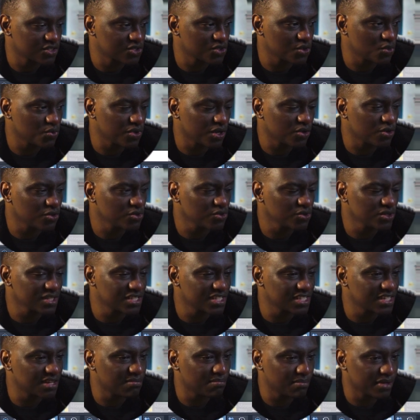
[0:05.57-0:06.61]
So we're going to do
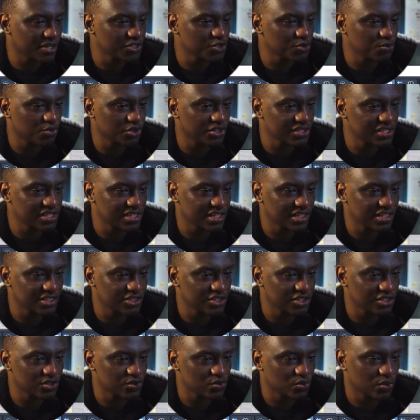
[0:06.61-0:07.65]
it in a much more
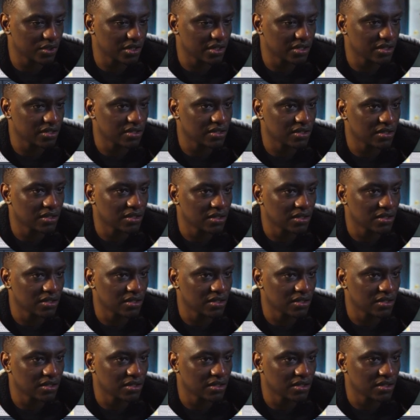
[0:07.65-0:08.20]
intelligent way.